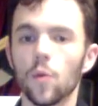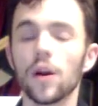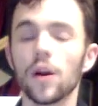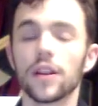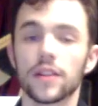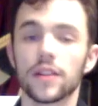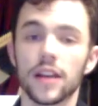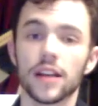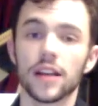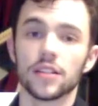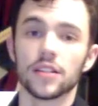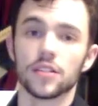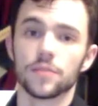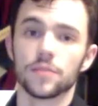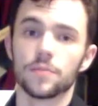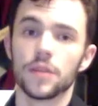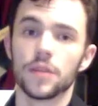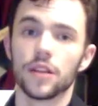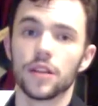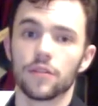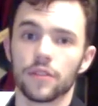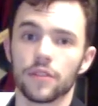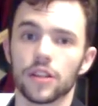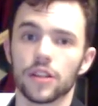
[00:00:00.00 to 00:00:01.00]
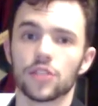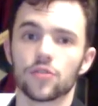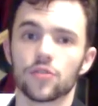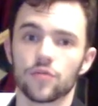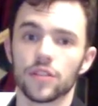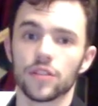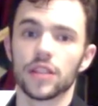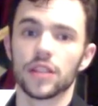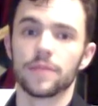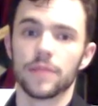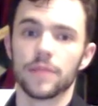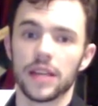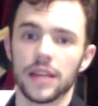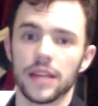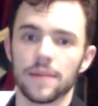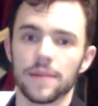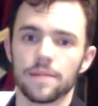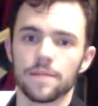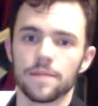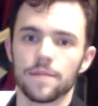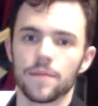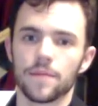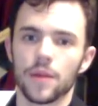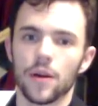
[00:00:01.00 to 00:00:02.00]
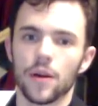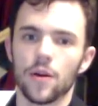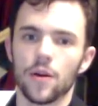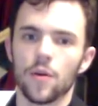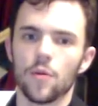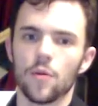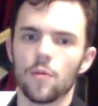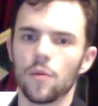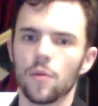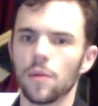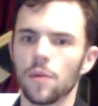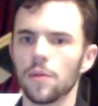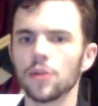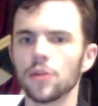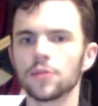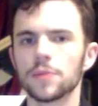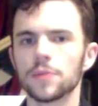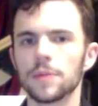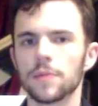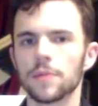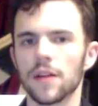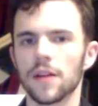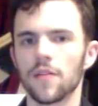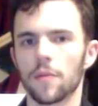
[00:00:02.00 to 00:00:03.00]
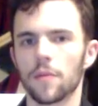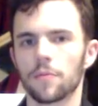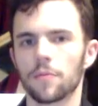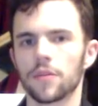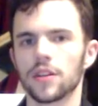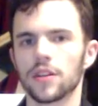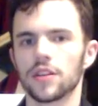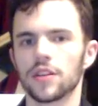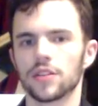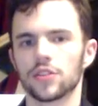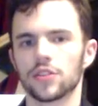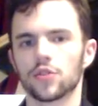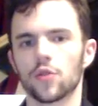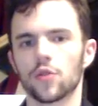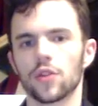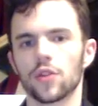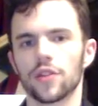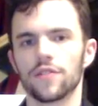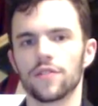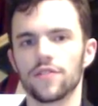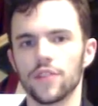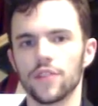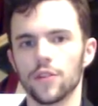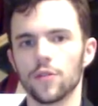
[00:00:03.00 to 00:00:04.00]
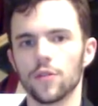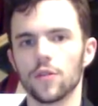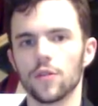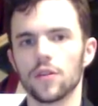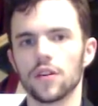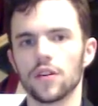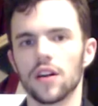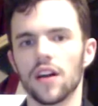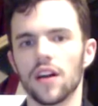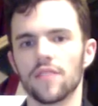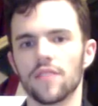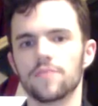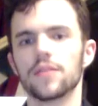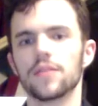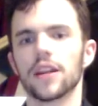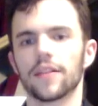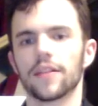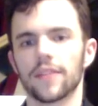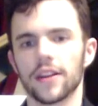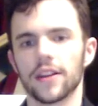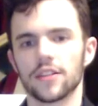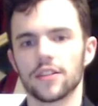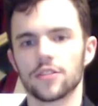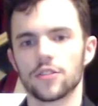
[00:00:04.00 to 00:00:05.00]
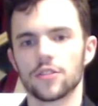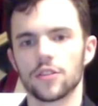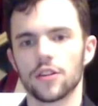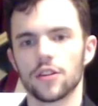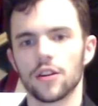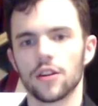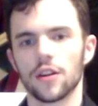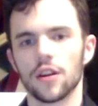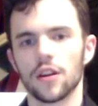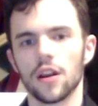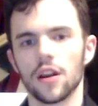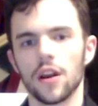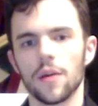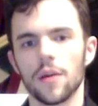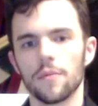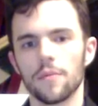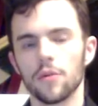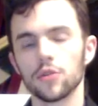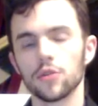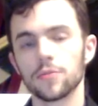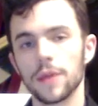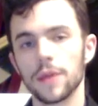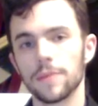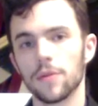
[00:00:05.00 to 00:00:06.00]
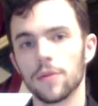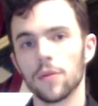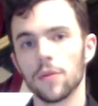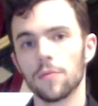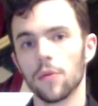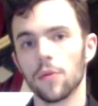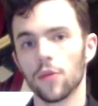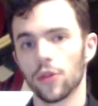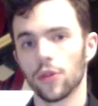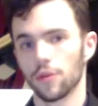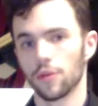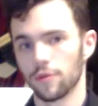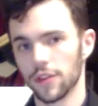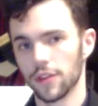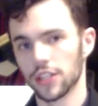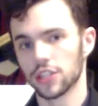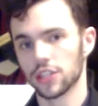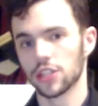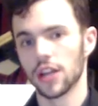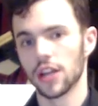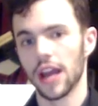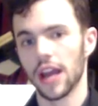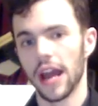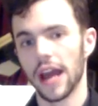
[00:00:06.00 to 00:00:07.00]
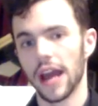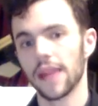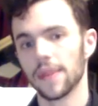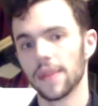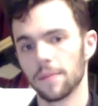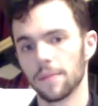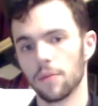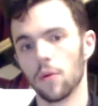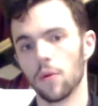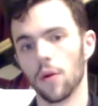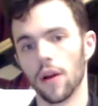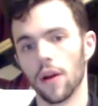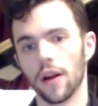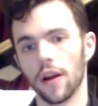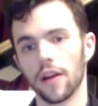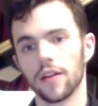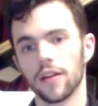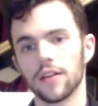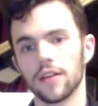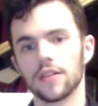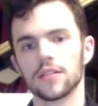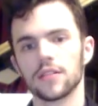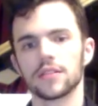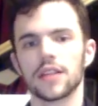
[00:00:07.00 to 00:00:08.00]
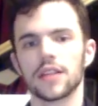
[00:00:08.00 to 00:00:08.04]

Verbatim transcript: what does being rich really mean? Well, most people have a pretty distorted view of being rich. Most people, both the rich and the poor,